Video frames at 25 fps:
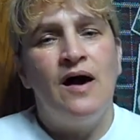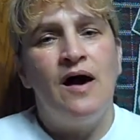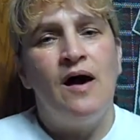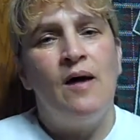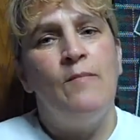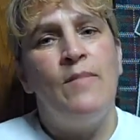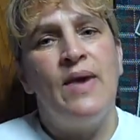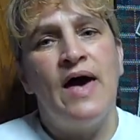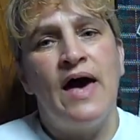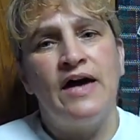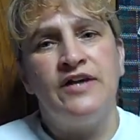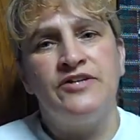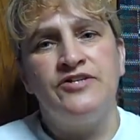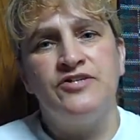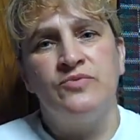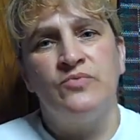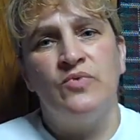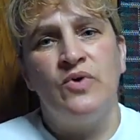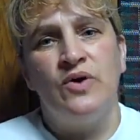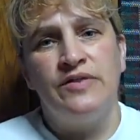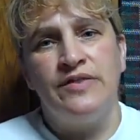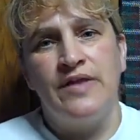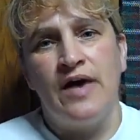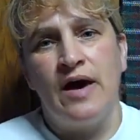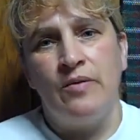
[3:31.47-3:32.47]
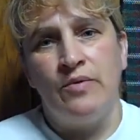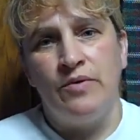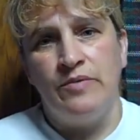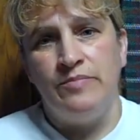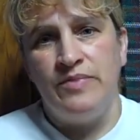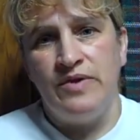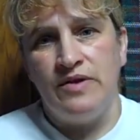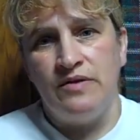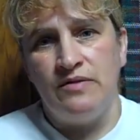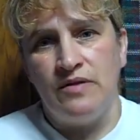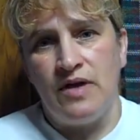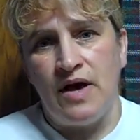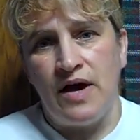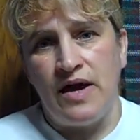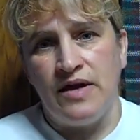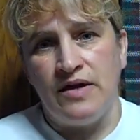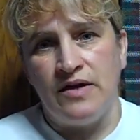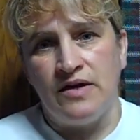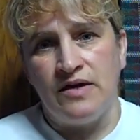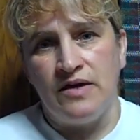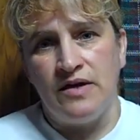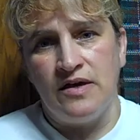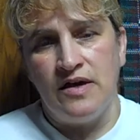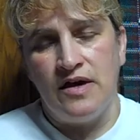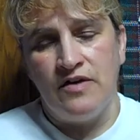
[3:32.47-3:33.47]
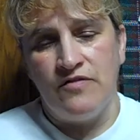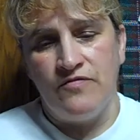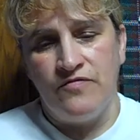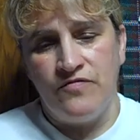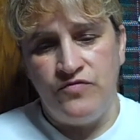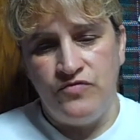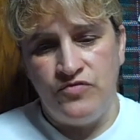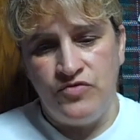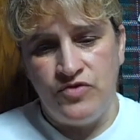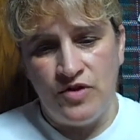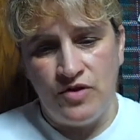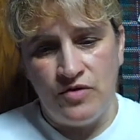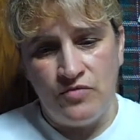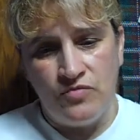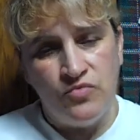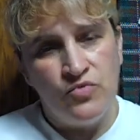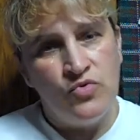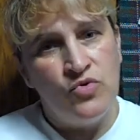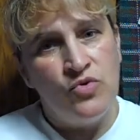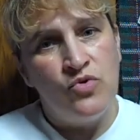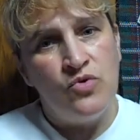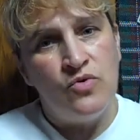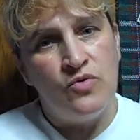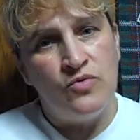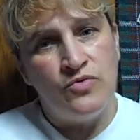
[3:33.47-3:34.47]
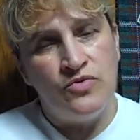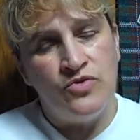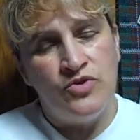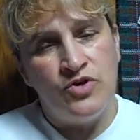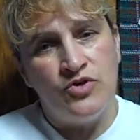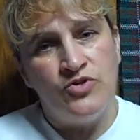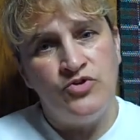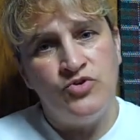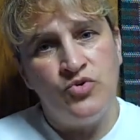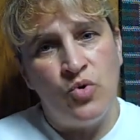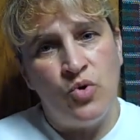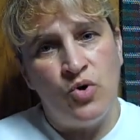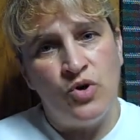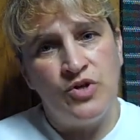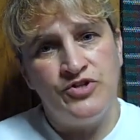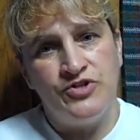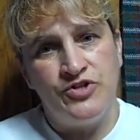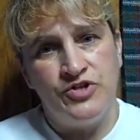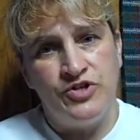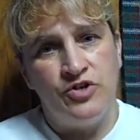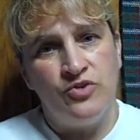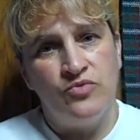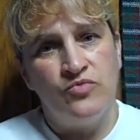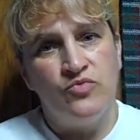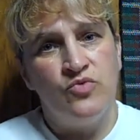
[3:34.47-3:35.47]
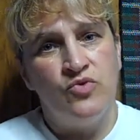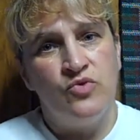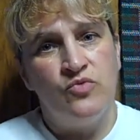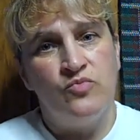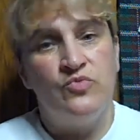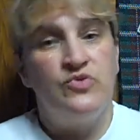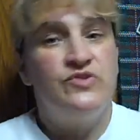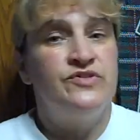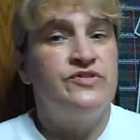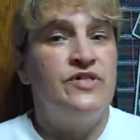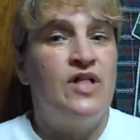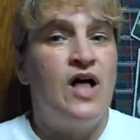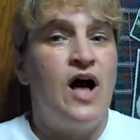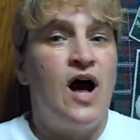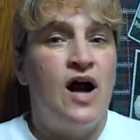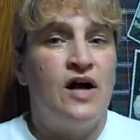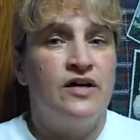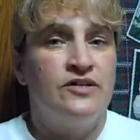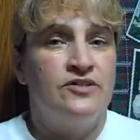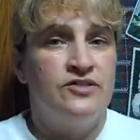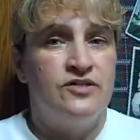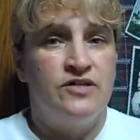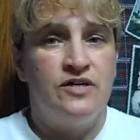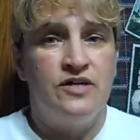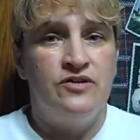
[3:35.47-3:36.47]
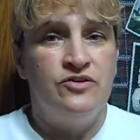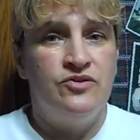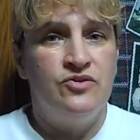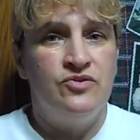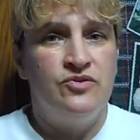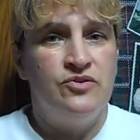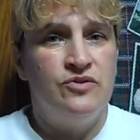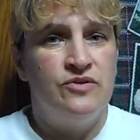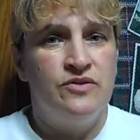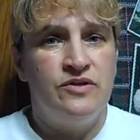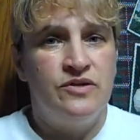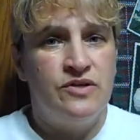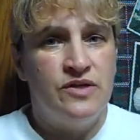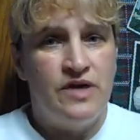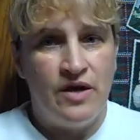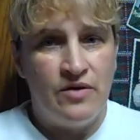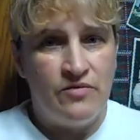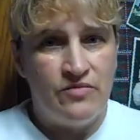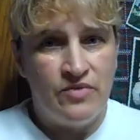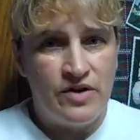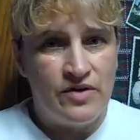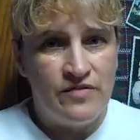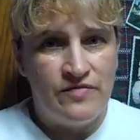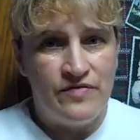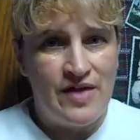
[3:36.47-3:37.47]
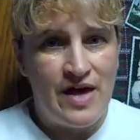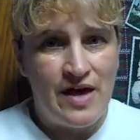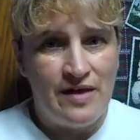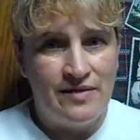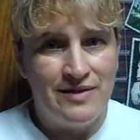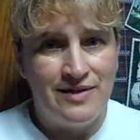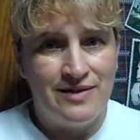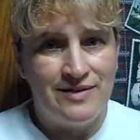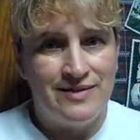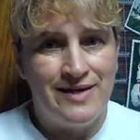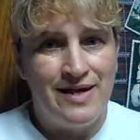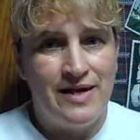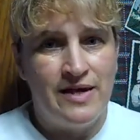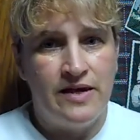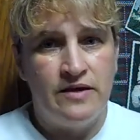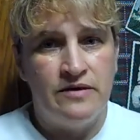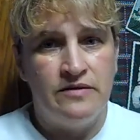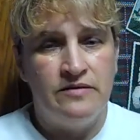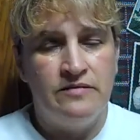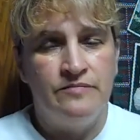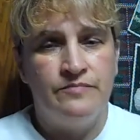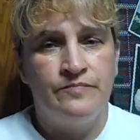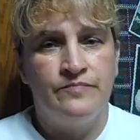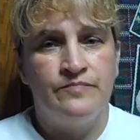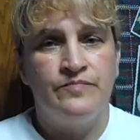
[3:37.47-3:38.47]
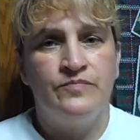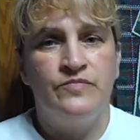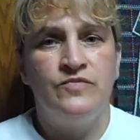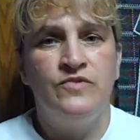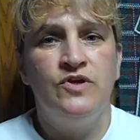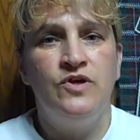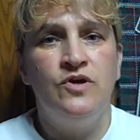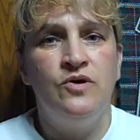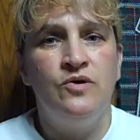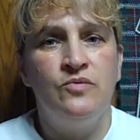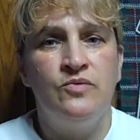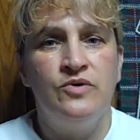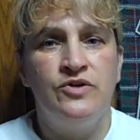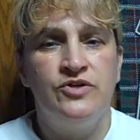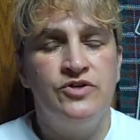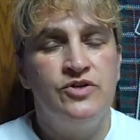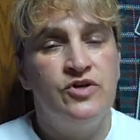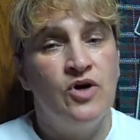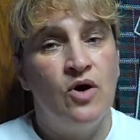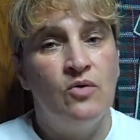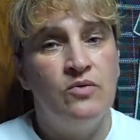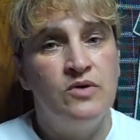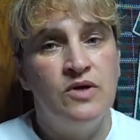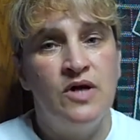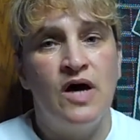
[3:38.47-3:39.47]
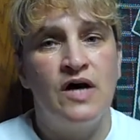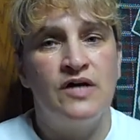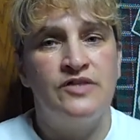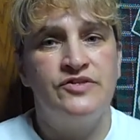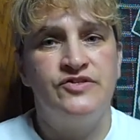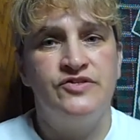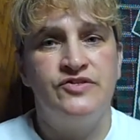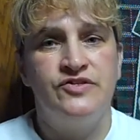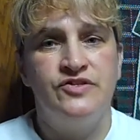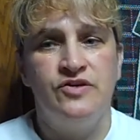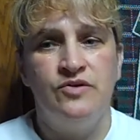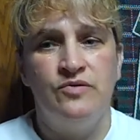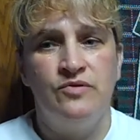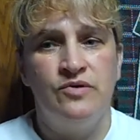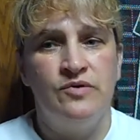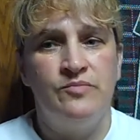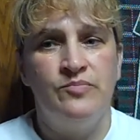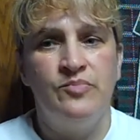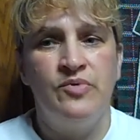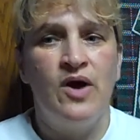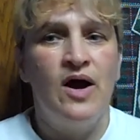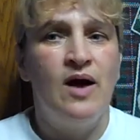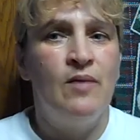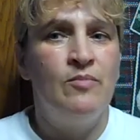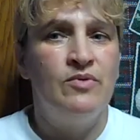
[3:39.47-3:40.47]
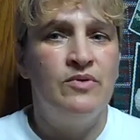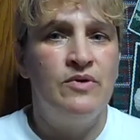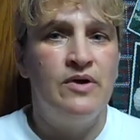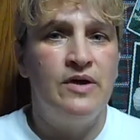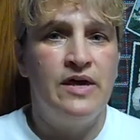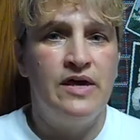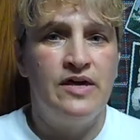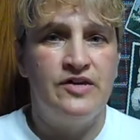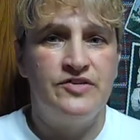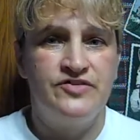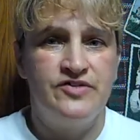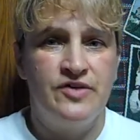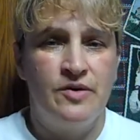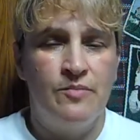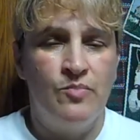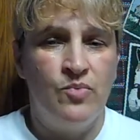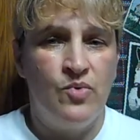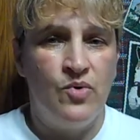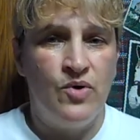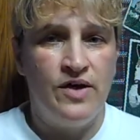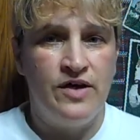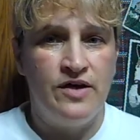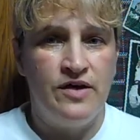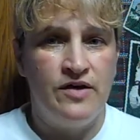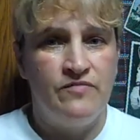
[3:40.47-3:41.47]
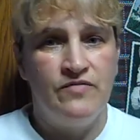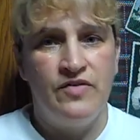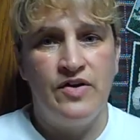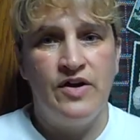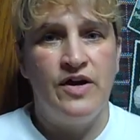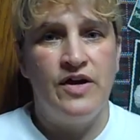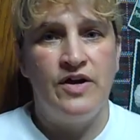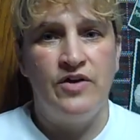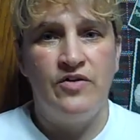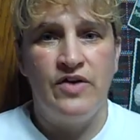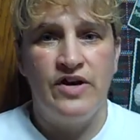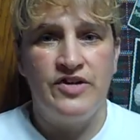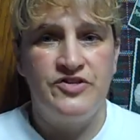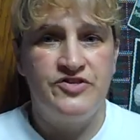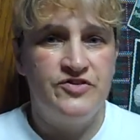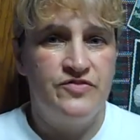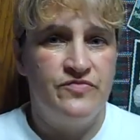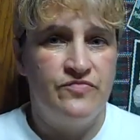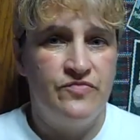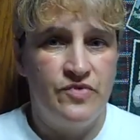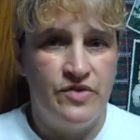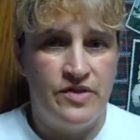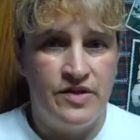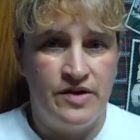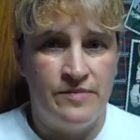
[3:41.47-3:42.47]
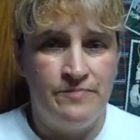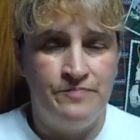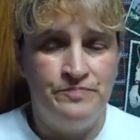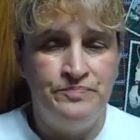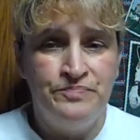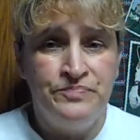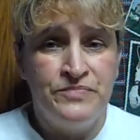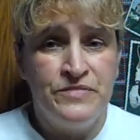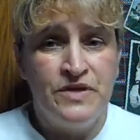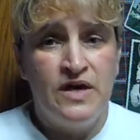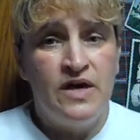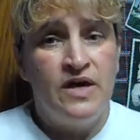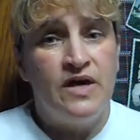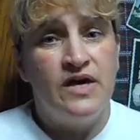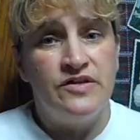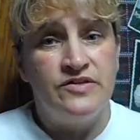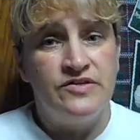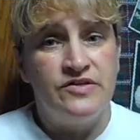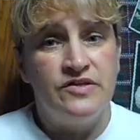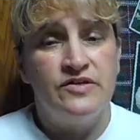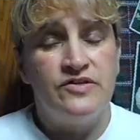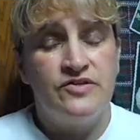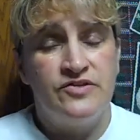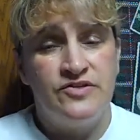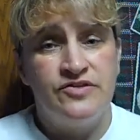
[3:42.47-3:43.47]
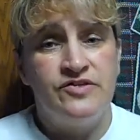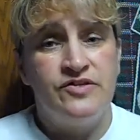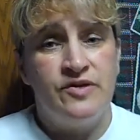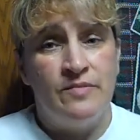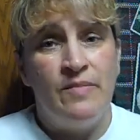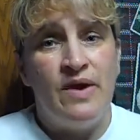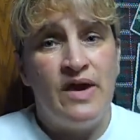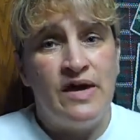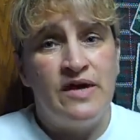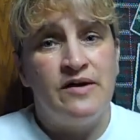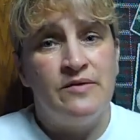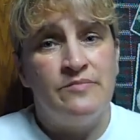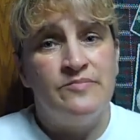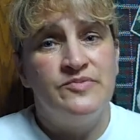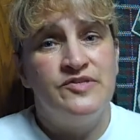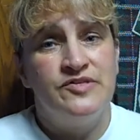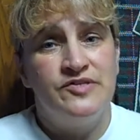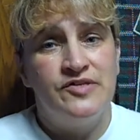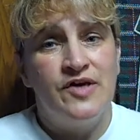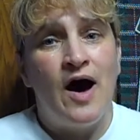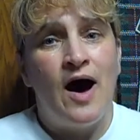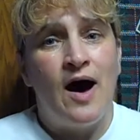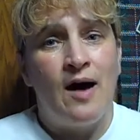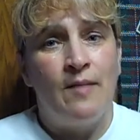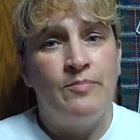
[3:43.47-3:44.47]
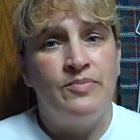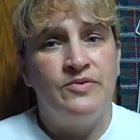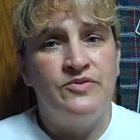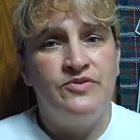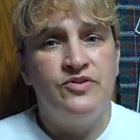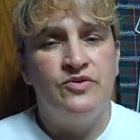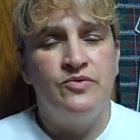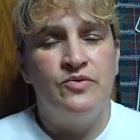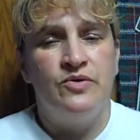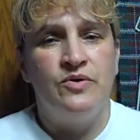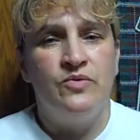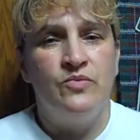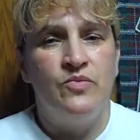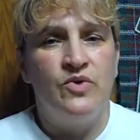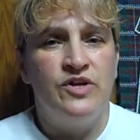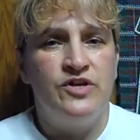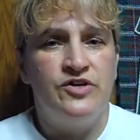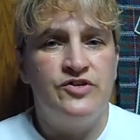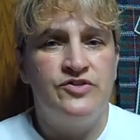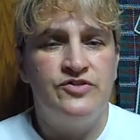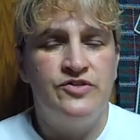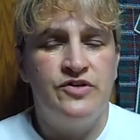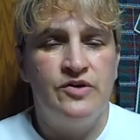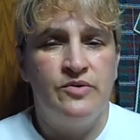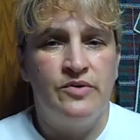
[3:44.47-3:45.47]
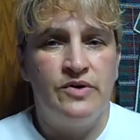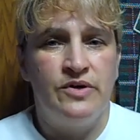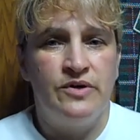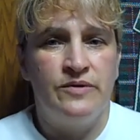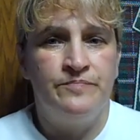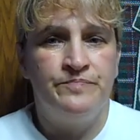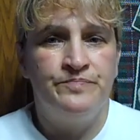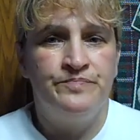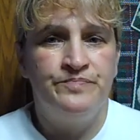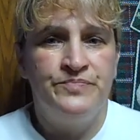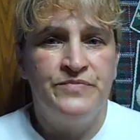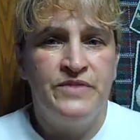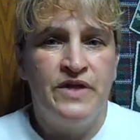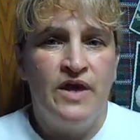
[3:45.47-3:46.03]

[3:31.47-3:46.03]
Imagine what that would be like if the door to your room was locked and you couldn't get rid of that little kid. You would go nuts. You would probably at some point get very aggressive with him and to make him stop doing what he's doing.